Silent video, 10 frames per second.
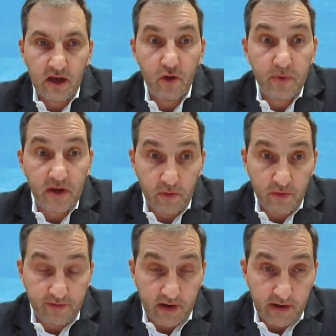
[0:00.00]
alumina
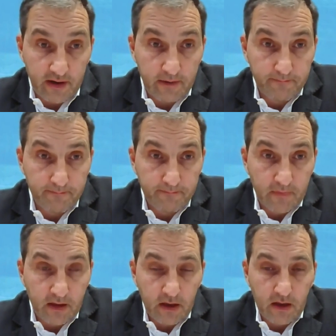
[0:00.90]
refining,
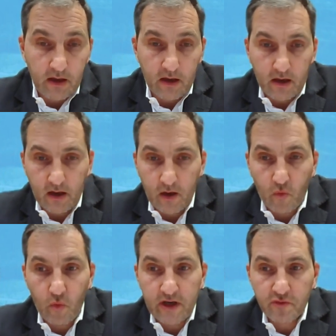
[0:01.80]

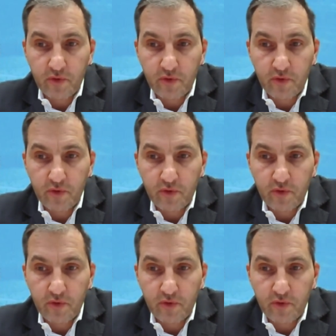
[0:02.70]
which